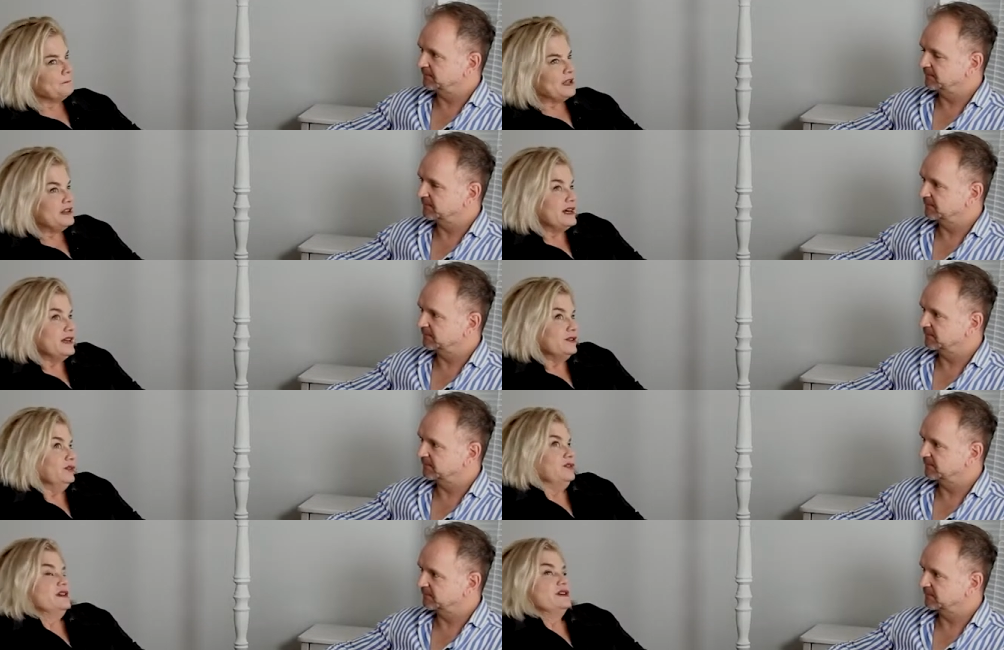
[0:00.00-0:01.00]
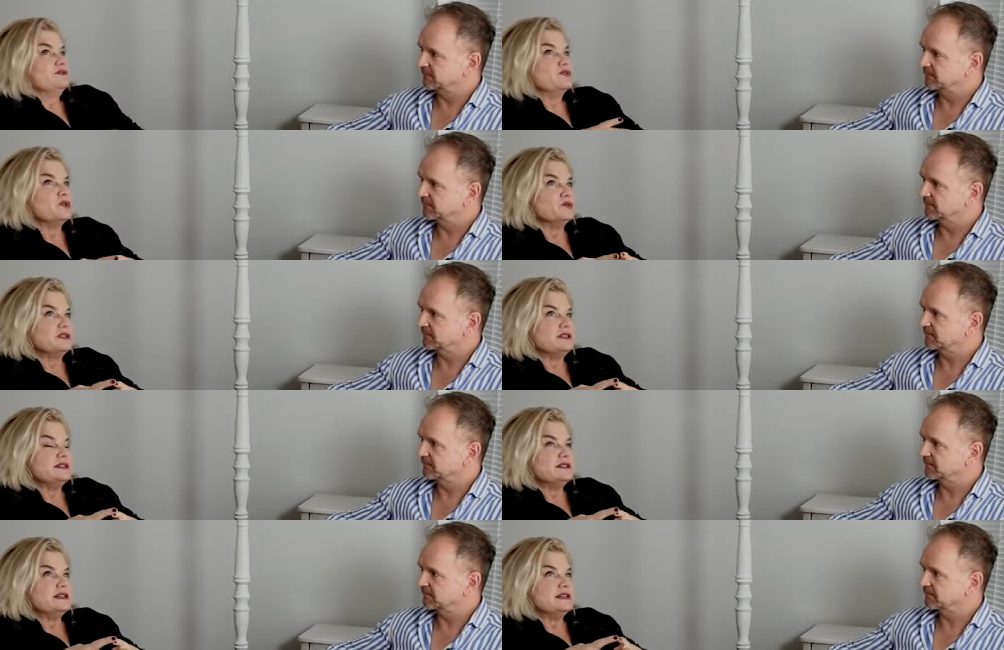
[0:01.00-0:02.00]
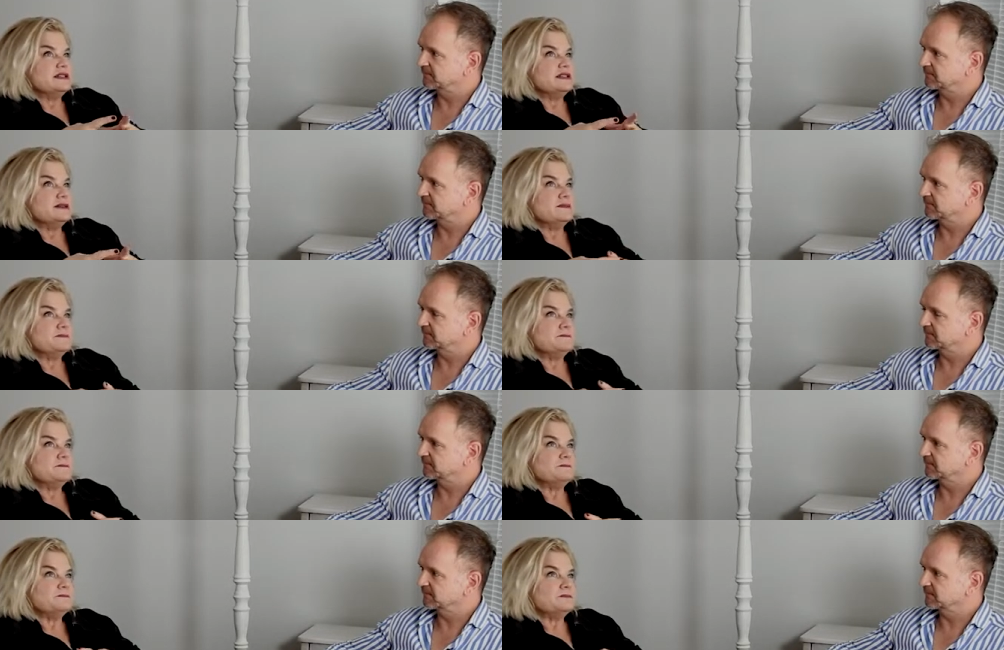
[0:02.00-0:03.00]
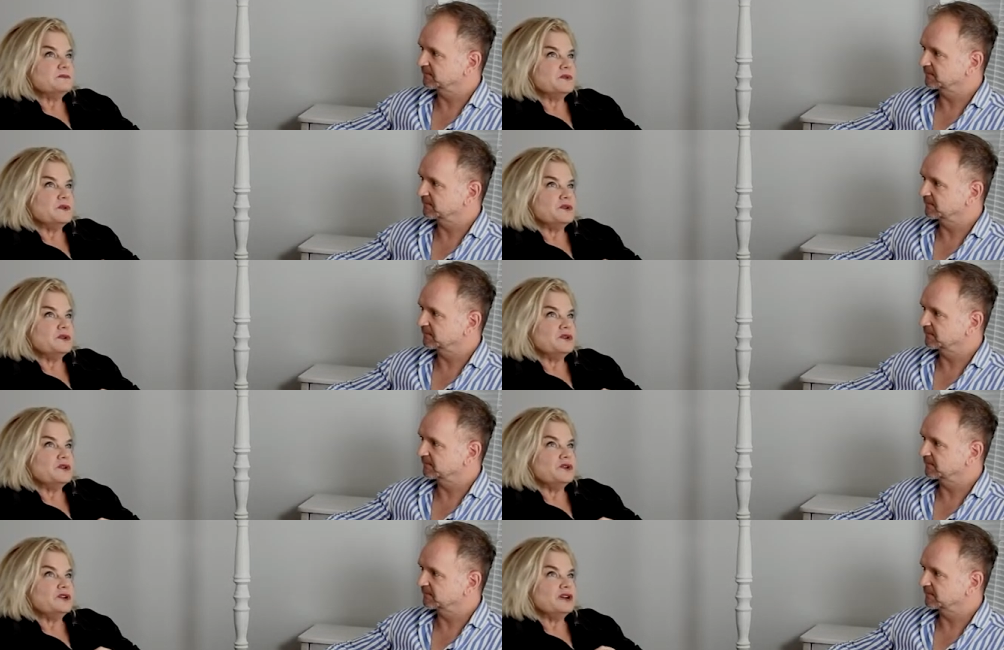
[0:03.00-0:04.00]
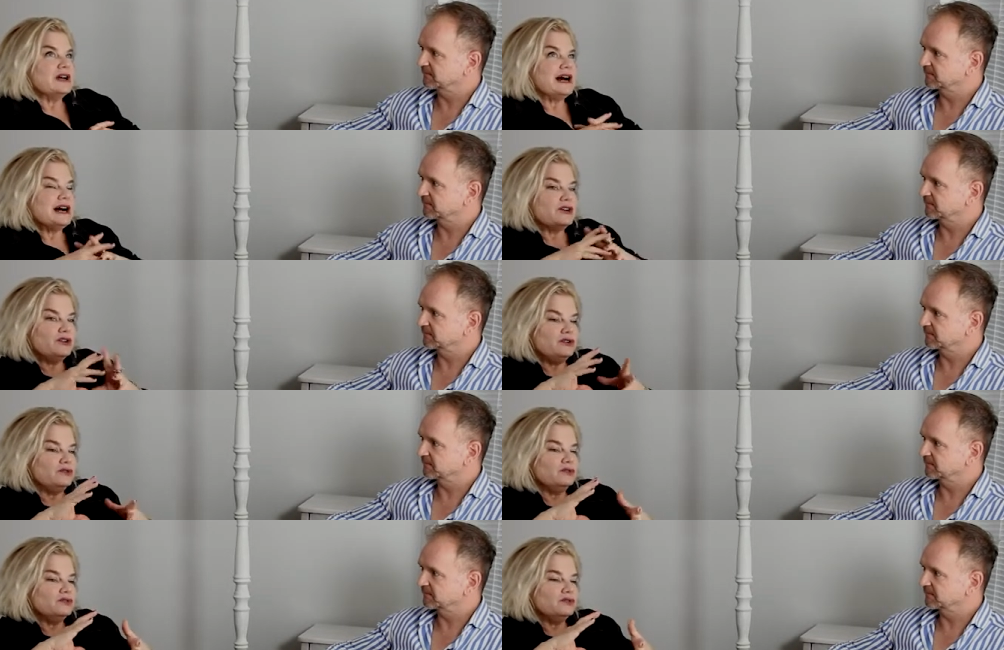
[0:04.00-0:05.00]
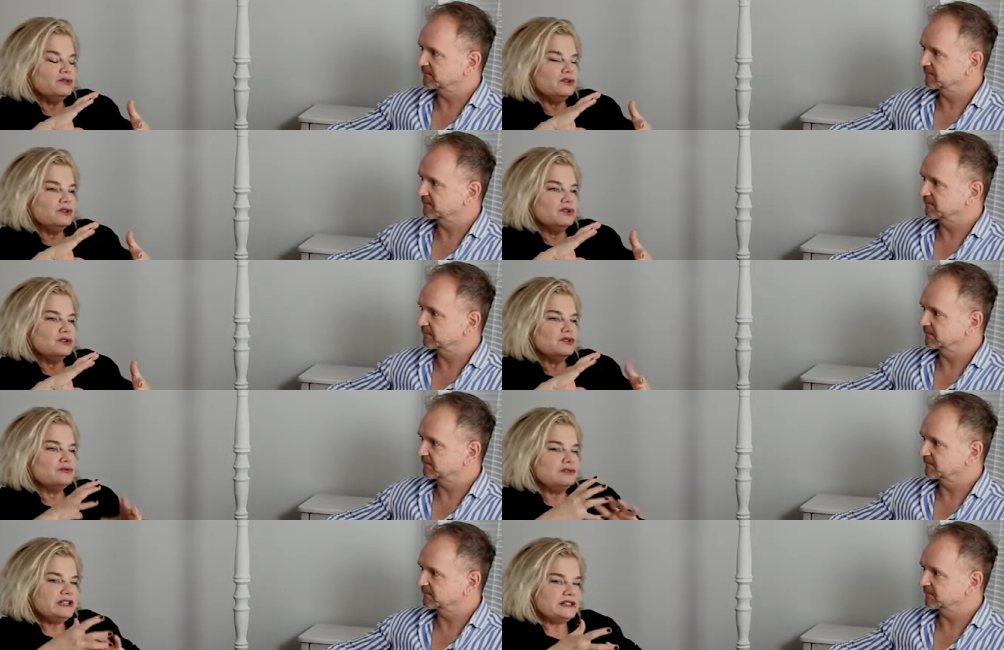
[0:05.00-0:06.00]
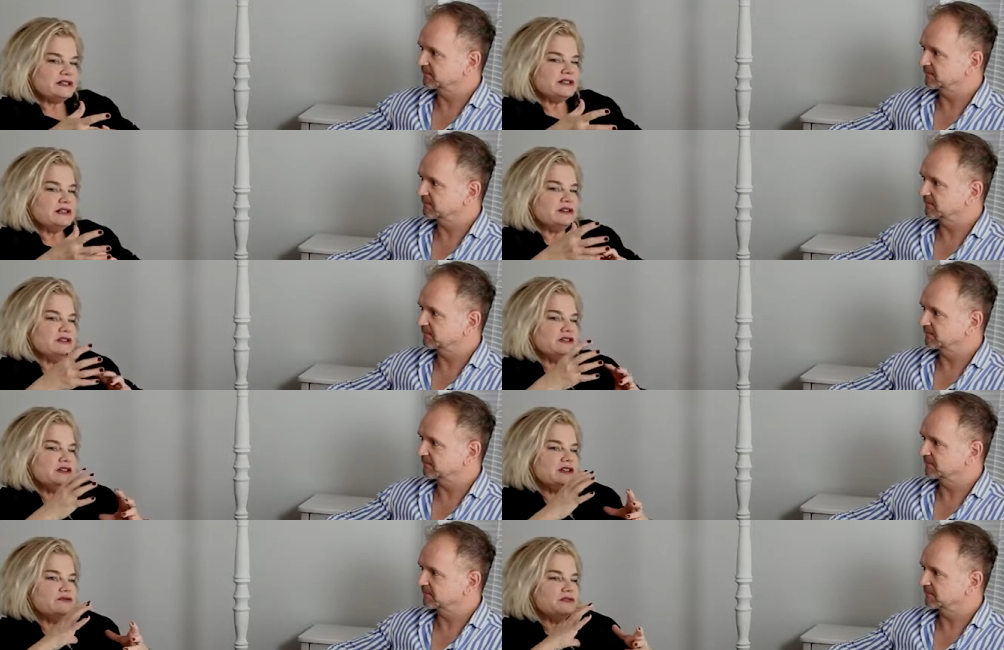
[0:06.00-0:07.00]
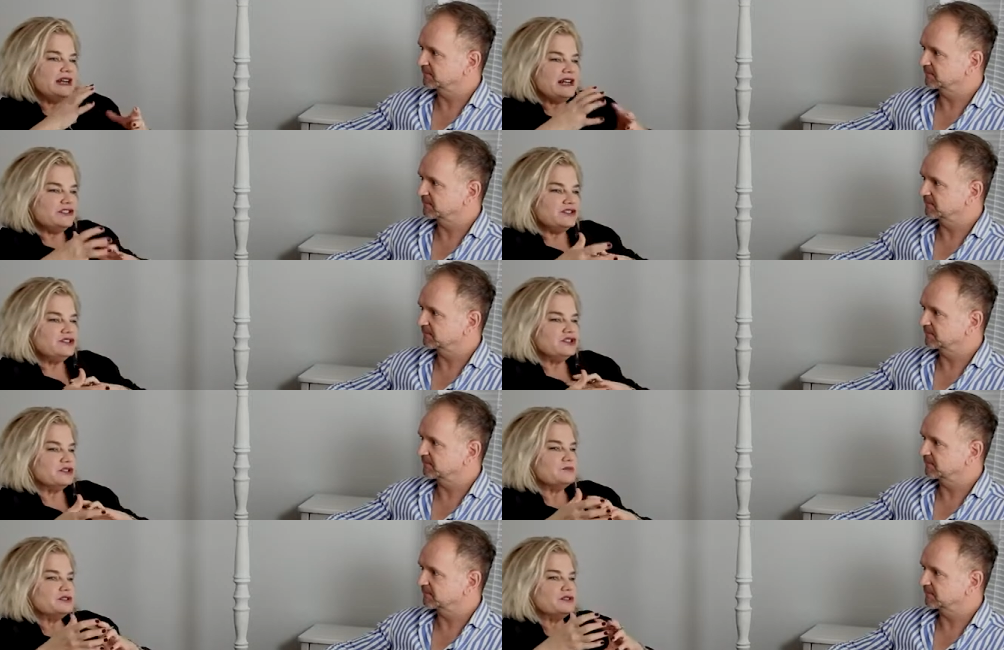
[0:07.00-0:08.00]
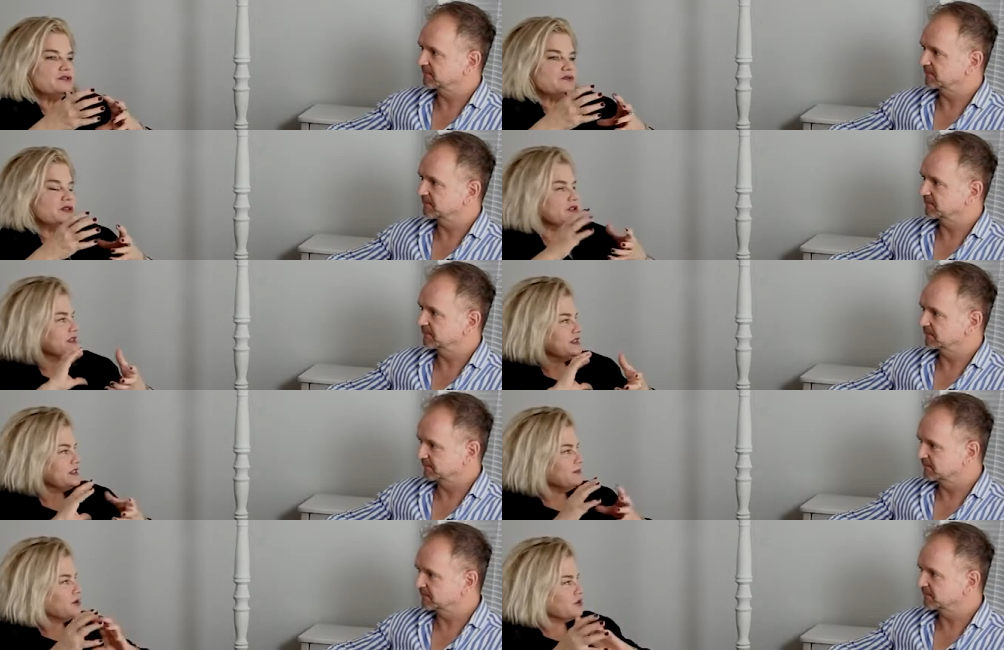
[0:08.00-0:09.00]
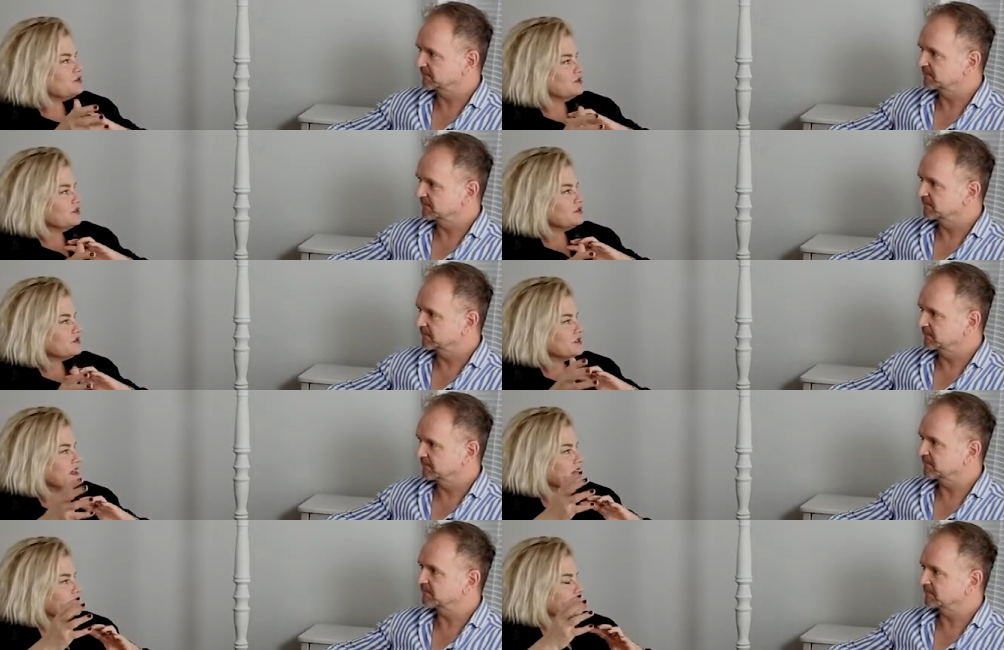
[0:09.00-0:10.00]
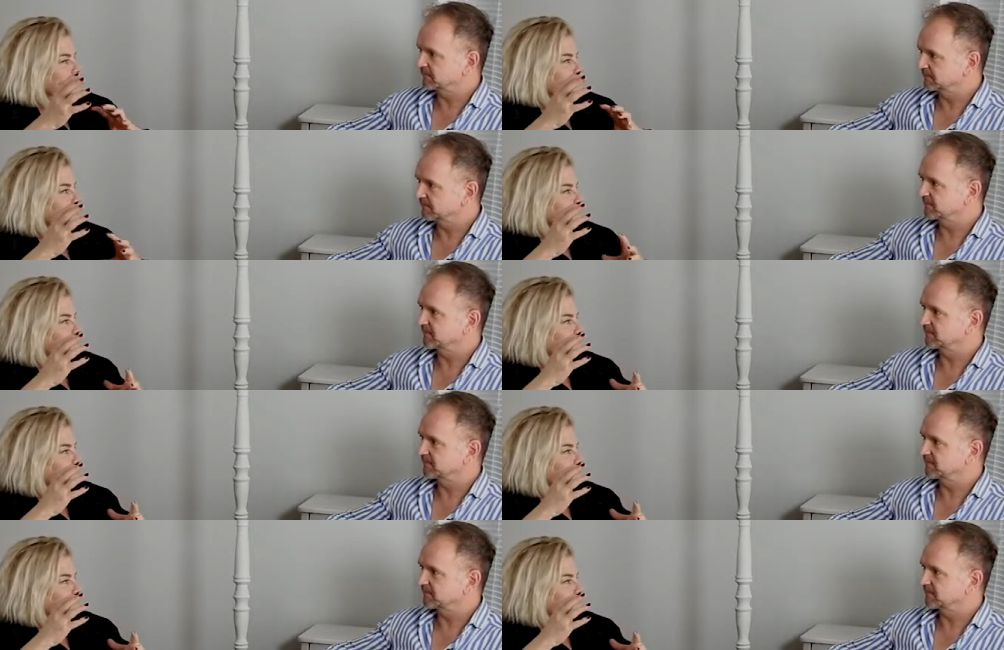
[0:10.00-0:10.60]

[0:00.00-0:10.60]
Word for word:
Speaker 1: The other thing, of course, is that... Um, You know, how do you grease relationships? Well, it's emotions, and um,